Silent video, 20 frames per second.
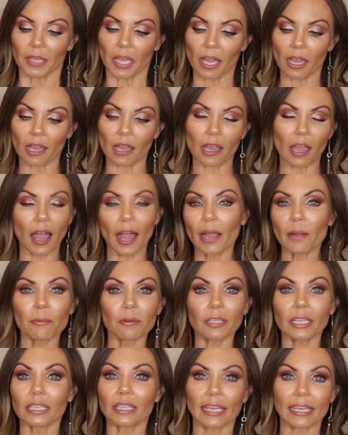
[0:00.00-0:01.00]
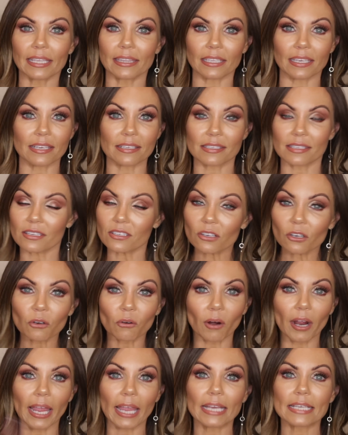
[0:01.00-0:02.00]
Uh, I really like these. These are
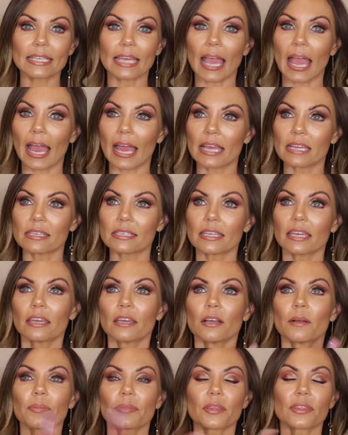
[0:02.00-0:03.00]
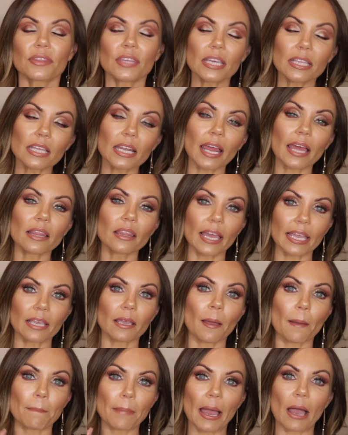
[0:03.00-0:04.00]
great. And the thing that I
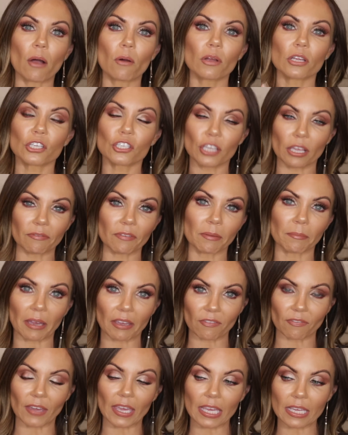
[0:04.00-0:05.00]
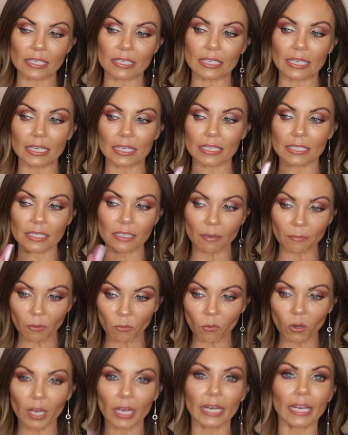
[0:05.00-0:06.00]
like about shaving my face is
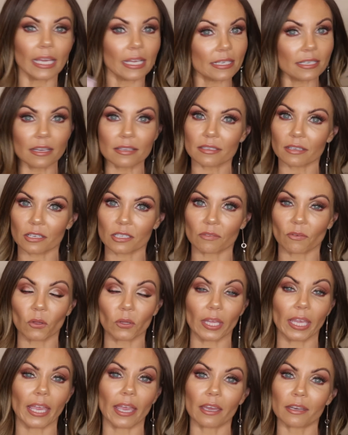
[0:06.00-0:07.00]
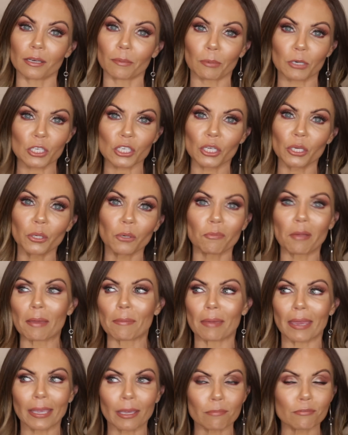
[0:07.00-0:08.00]
number one, it does exfoliate. And number two,
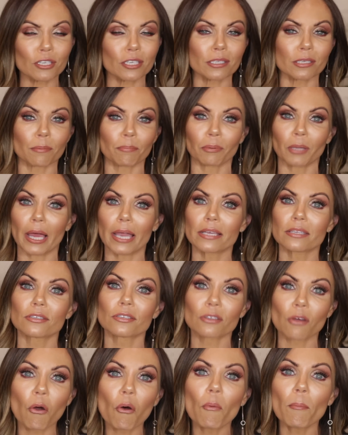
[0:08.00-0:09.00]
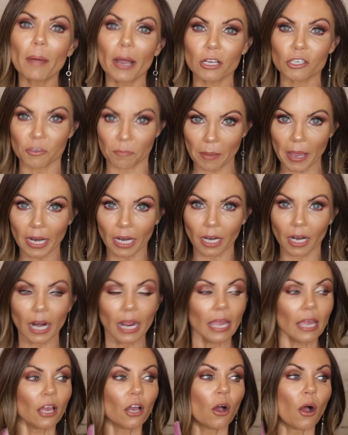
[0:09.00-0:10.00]
my makeup just applies so much
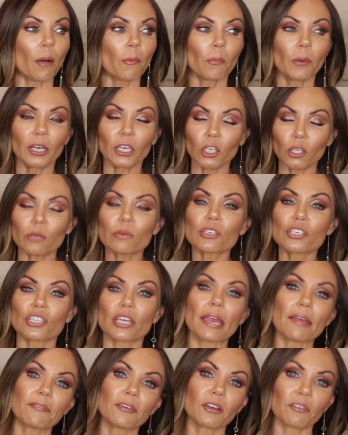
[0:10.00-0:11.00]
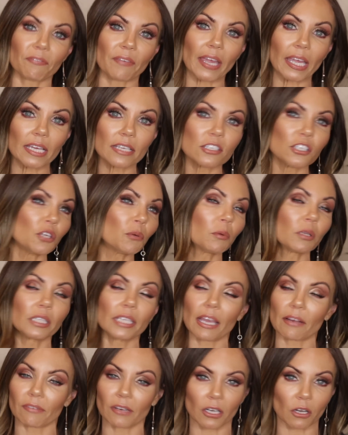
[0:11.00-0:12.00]
better. When you shave your face, you will
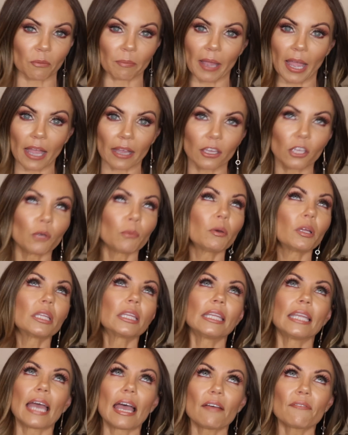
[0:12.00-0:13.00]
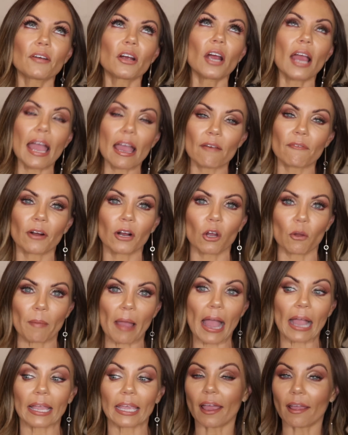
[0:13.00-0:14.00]
never go back. You will never ever go
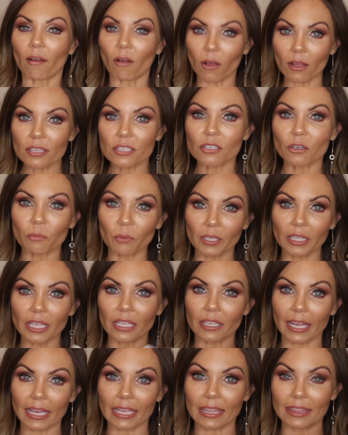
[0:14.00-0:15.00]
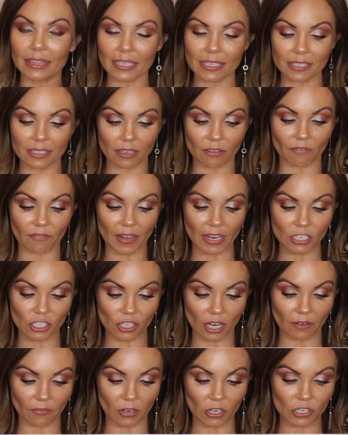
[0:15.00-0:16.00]
back. I also really like this face
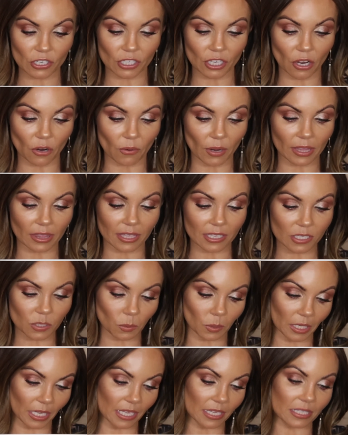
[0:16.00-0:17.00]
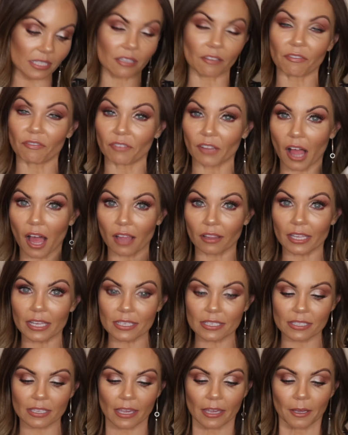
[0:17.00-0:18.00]
shaver. So this one is the
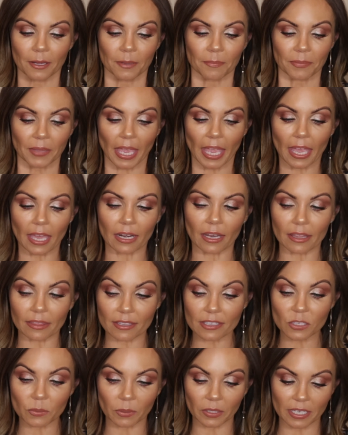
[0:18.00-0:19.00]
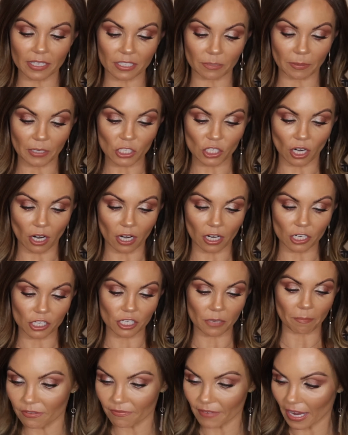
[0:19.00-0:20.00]
Flawless. And this one needs to be
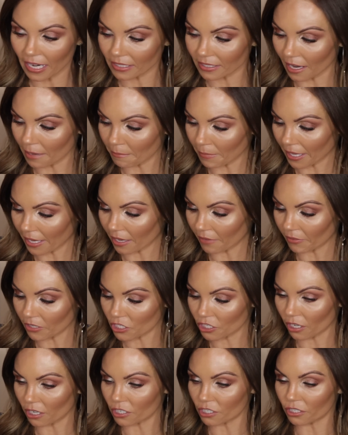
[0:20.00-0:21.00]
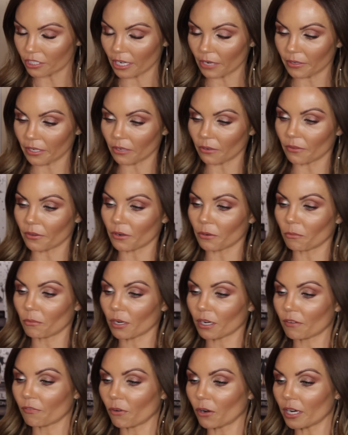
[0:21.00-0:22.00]
charged. In fact, I might have a charger down here that'll
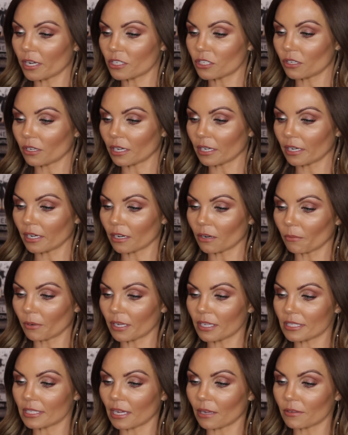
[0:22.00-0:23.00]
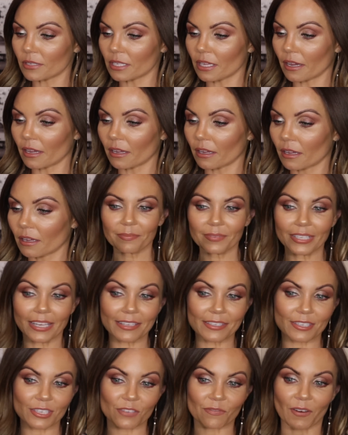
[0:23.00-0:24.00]
work for it so you can hear what it sounds like.
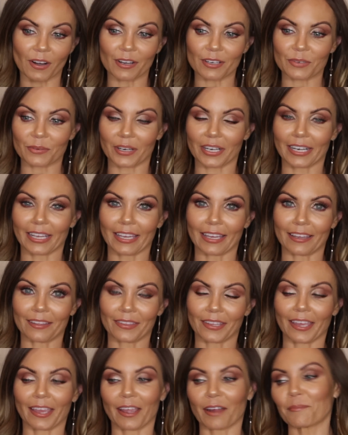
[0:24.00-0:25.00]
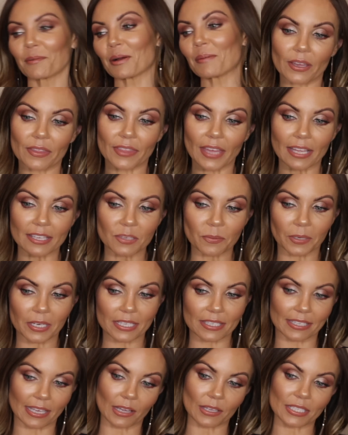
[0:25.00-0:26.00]
That's as far as we're going to get on the camera. That's what
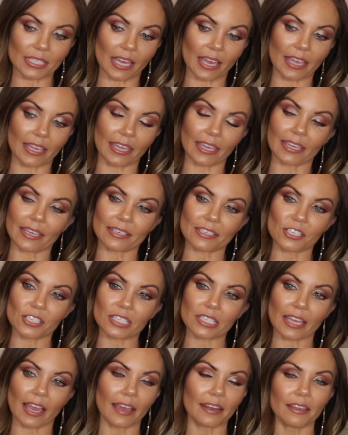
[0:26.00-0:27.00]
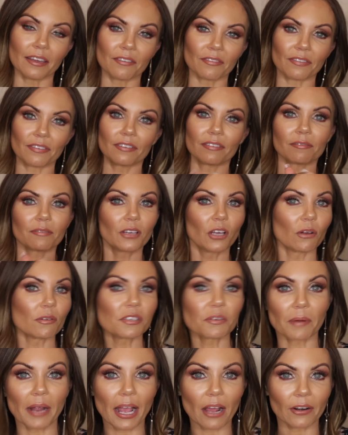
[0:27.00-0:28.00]
it sounds like. It just kind of
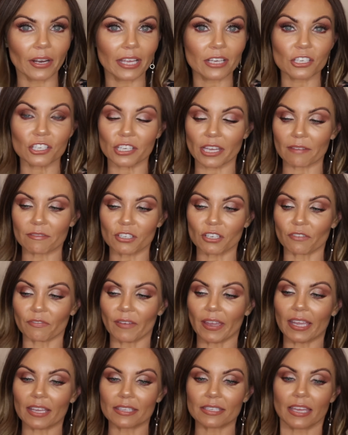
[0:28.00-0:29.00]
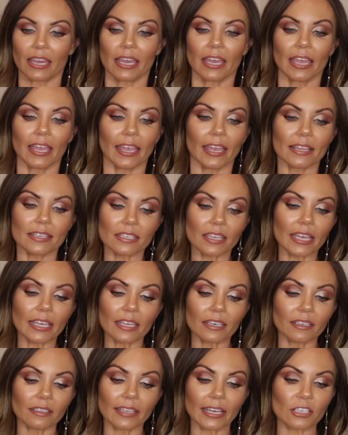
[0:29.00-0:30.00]
goes around and shaves your face. It's
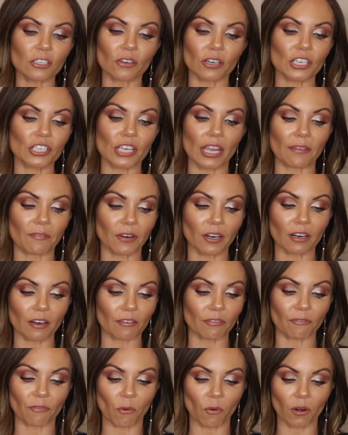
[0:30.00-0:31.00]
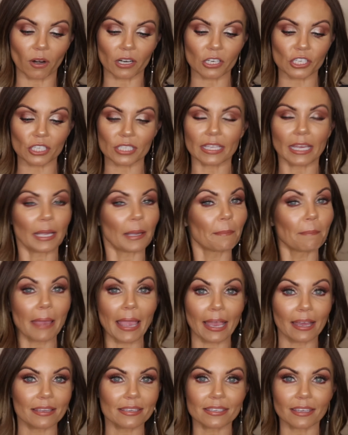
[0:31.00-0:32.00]
like an electric shaver for just like a
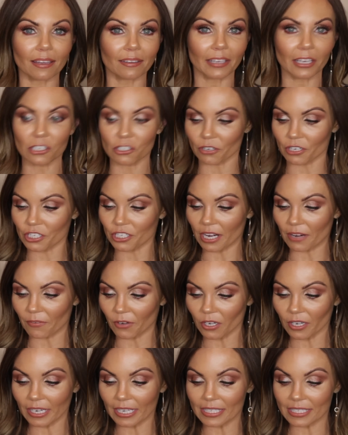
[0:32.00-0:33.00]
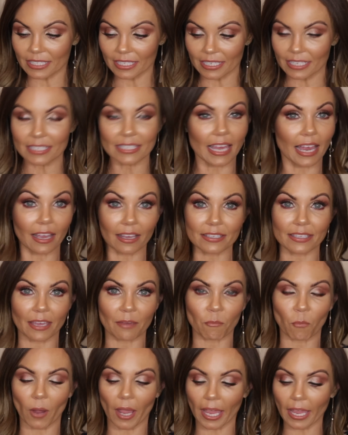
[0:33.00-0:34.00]
man's electric shaver. It's the exact
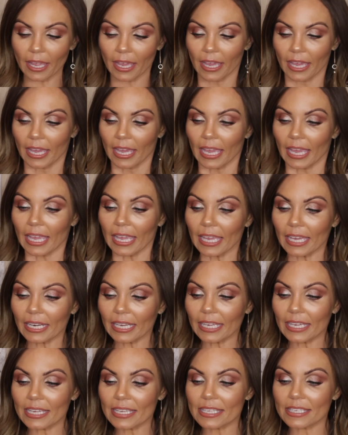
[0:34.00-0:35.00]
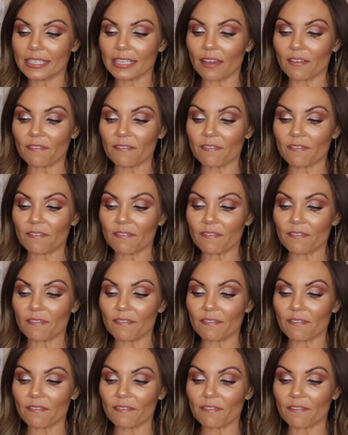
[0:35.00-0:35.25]
same way. It is